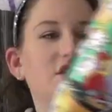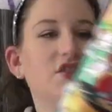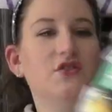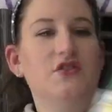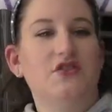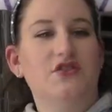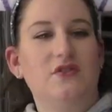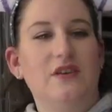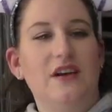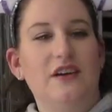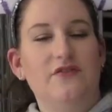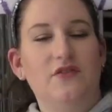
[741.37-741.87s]
And you
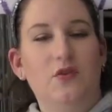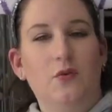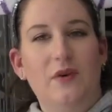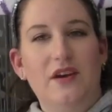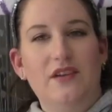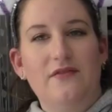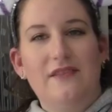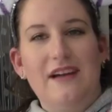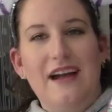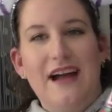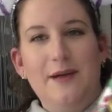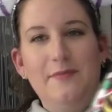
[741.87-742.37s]
also have the
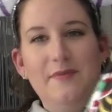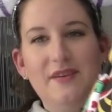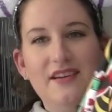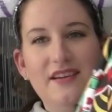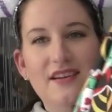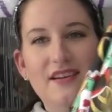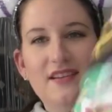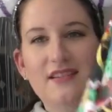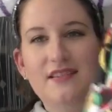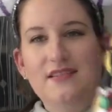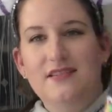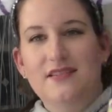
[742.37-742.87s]
White
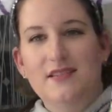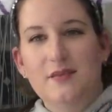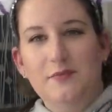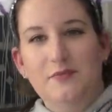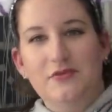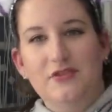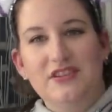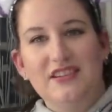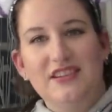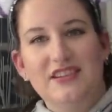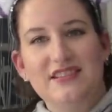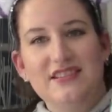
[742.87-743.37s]
Rabbit.
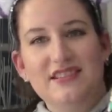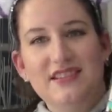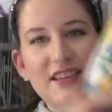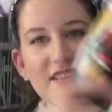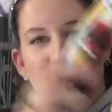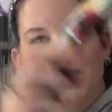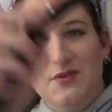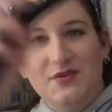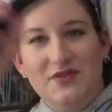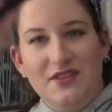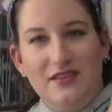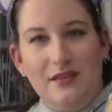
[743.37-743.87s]
Print
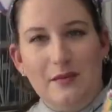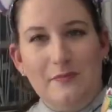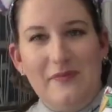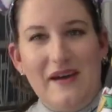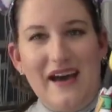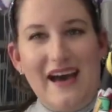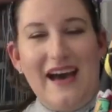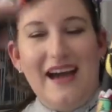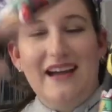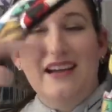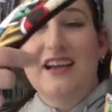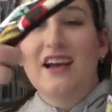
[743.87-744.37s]
continues on the
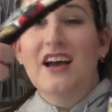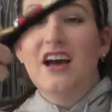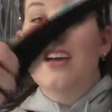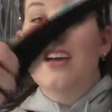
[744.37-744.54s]
back.